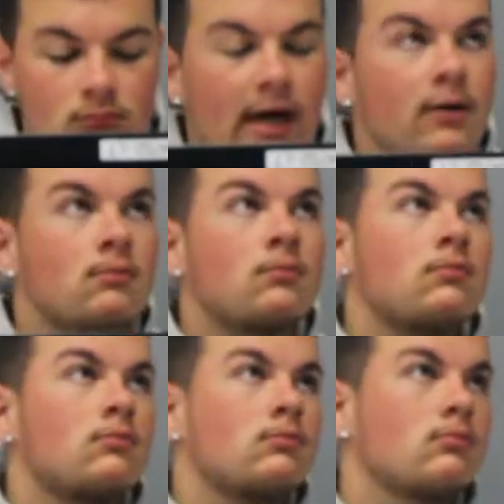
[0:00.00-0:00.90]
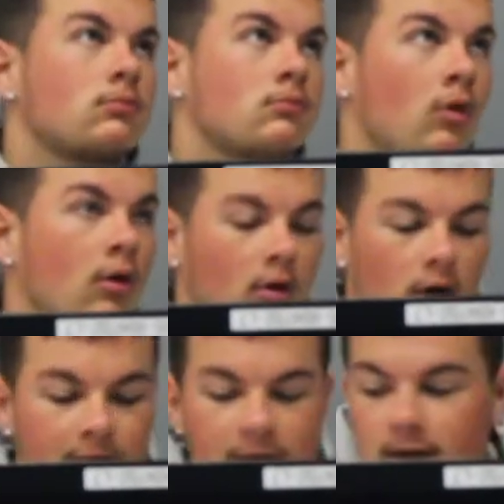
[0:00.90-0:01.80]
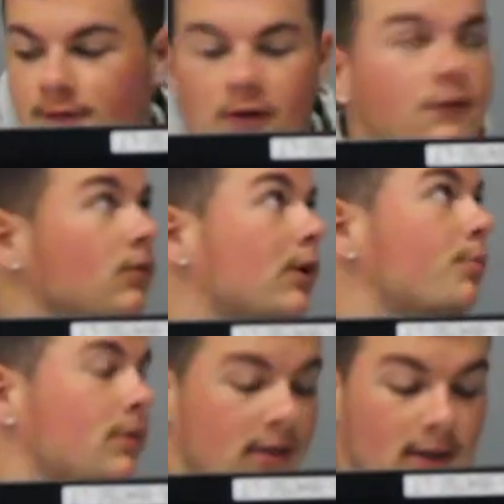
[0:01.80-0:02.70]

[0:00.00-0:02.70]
Adam, what's up? I think I have enough to reopen the